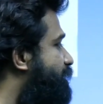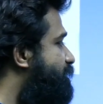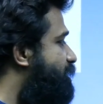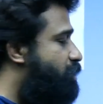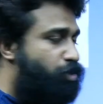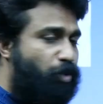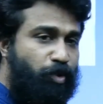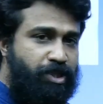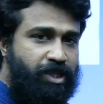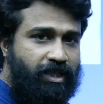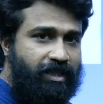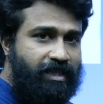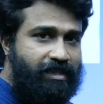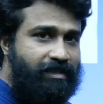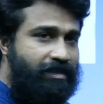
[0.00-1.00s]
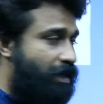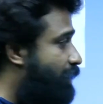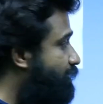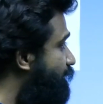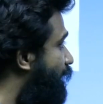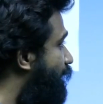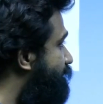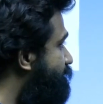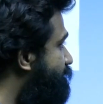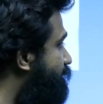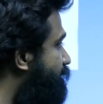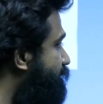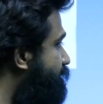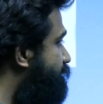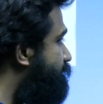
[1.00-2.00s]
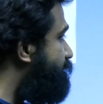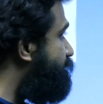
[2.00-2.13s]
This is question, this is not the answer, this is a